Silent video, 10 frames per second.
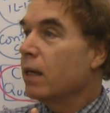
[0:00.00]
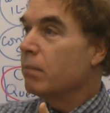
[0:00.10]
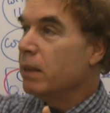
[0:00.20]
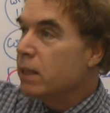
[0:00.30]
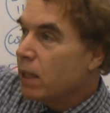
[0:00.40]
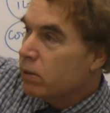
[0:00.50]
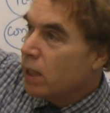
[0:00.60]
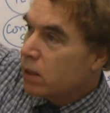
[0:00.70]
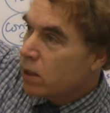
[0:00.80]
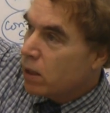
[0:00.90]

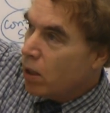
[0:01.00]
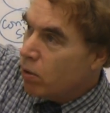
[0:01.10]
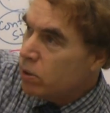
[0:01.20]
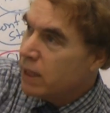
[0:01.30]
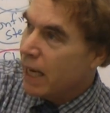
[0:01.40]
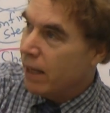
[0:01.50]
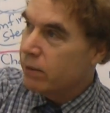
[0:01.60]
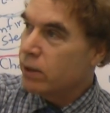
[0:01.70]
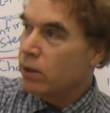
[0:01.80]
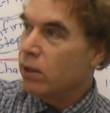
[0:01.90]
BCL6 goes down.
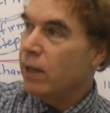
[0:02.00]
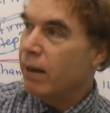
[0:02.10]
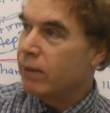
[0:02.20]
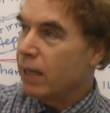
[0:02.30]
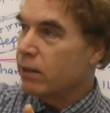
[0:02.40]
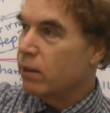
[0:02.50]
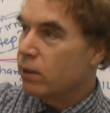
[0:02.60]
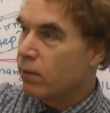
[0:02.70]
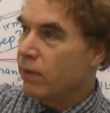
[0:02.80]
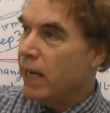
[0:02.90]
You have that in
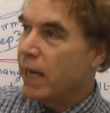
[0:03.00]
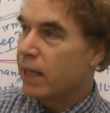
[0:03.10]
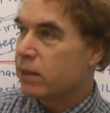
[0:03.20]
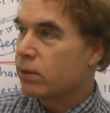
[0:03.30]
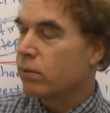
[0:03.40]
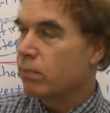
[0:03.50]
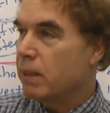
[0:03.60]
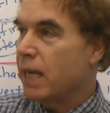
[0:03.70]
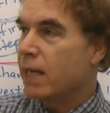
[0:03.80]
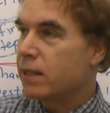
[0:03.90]
your phax. It'd be
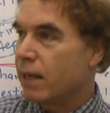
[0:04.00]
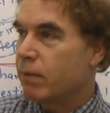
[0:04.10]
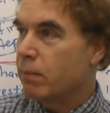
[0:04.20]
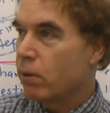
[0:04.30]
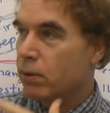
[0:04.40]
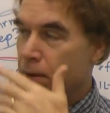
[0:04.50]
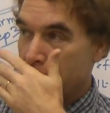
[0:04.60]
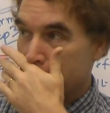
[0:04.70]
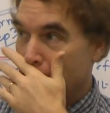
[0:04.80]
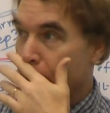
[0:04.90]
nice to have it both
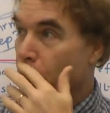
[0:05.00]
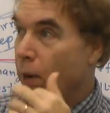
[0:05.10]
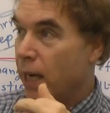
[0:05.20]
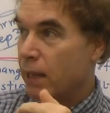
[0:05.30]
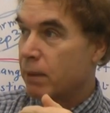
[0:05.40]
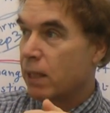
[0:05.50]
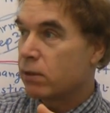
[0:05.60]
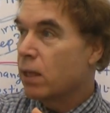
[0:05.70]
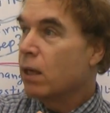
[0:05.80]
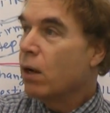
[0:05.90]
the same way because
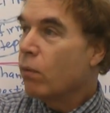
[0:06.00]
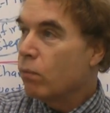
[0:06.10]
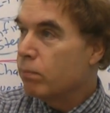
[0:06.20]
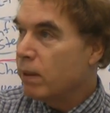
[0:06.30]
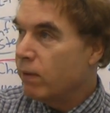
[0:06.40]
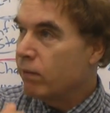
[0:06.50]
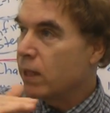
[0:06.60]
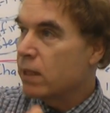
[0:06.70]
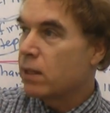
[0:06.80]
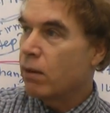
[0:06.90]
P50
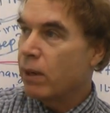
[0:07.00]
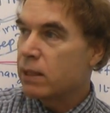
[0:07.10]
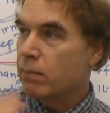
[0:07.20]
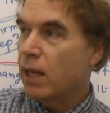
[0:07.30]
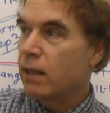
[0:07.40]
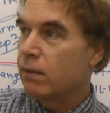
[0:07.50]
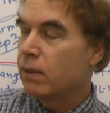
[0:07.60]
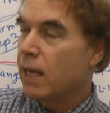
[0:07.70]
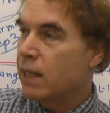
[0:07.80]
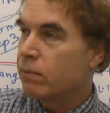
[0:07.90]
is on Western blot
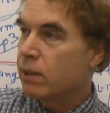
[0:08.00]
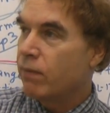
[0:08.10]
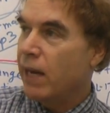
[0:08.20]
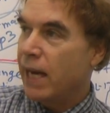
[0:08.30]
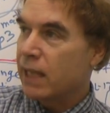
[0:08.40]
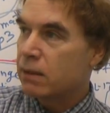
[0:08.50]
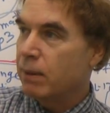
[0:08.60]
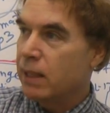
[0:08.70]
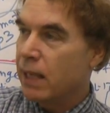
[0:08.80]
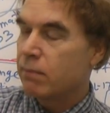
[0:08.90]
and the other is a phax.
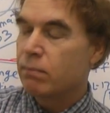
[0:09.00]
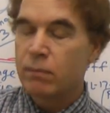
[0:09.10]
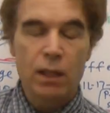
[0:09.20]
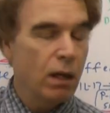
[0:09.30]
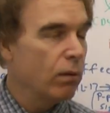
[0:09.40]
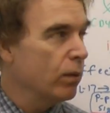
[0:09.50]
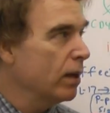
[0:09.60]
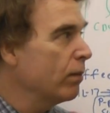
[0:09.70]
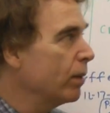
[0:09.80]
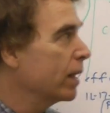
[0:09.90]
But that,
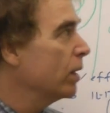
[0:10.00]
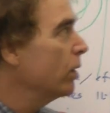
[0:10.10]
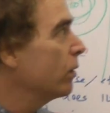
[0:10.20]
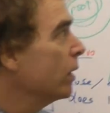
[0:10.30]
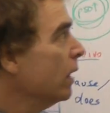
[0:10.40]
whatever we can do.